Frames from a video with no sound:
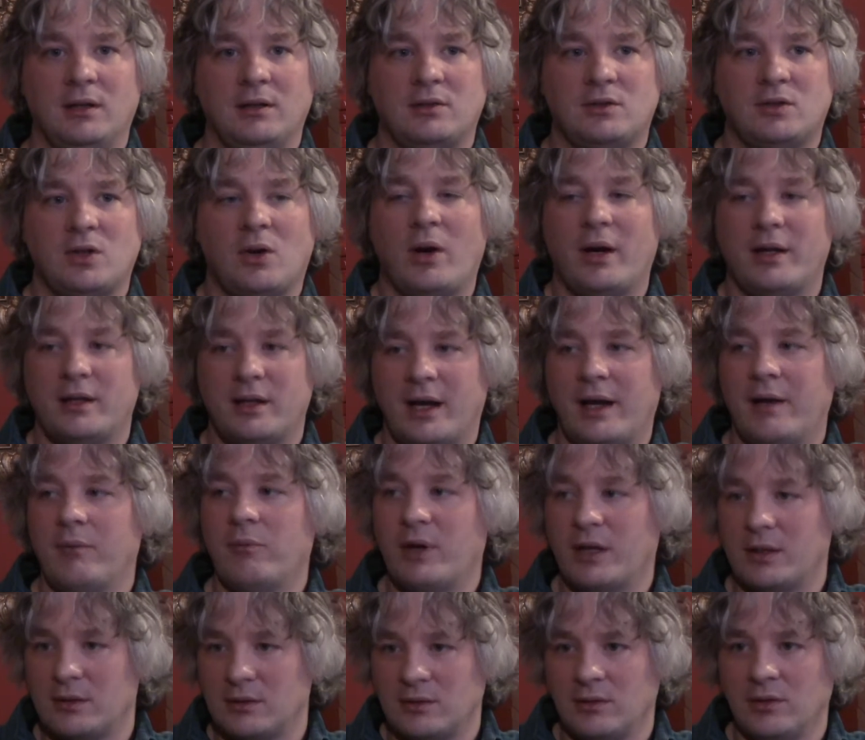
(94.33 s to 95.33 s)
So I
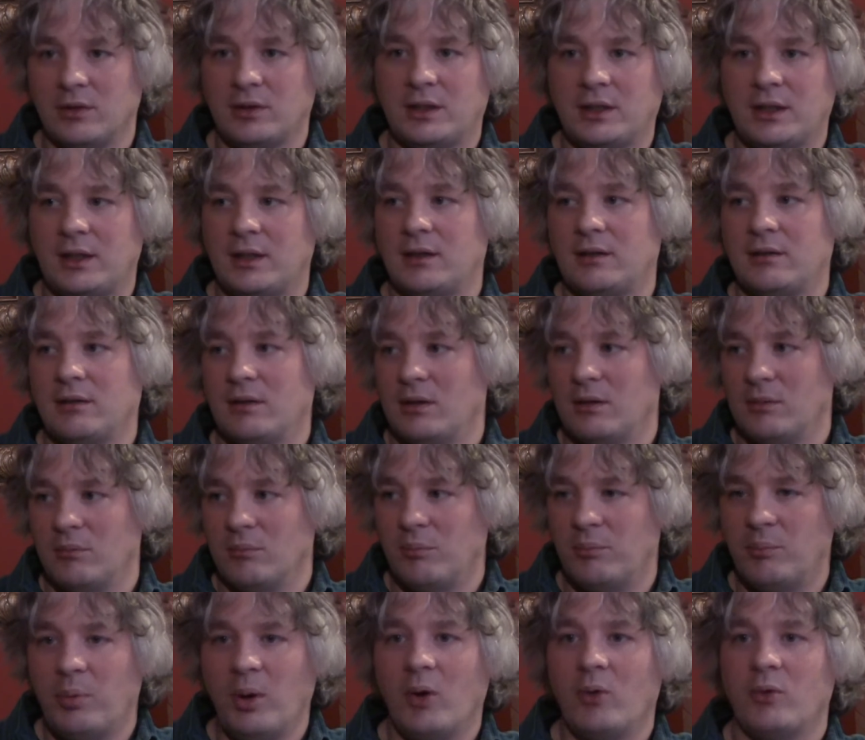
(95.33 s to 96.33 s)
went looking
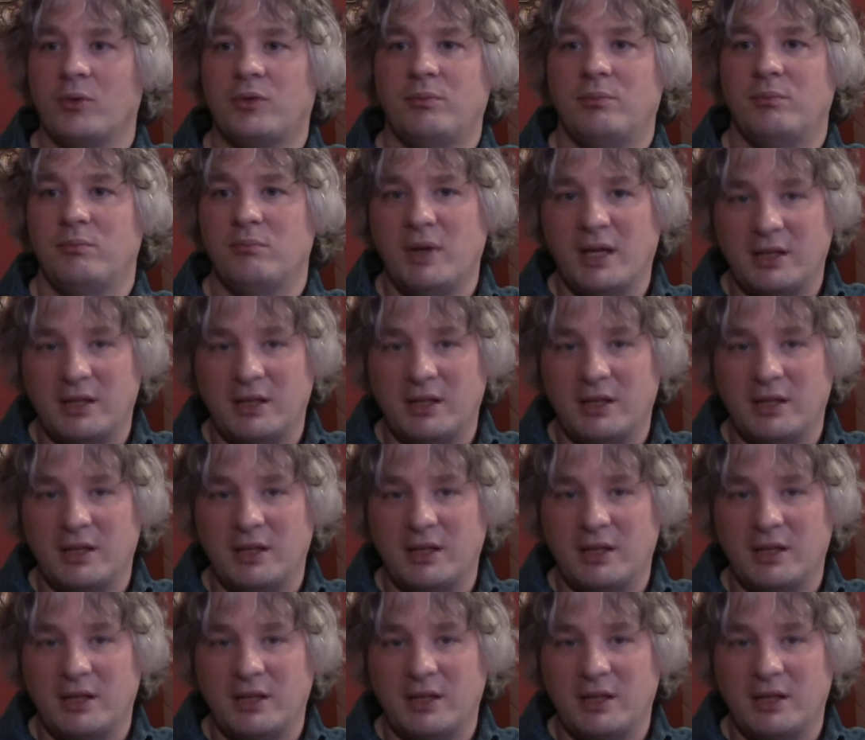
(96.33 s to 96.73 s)
both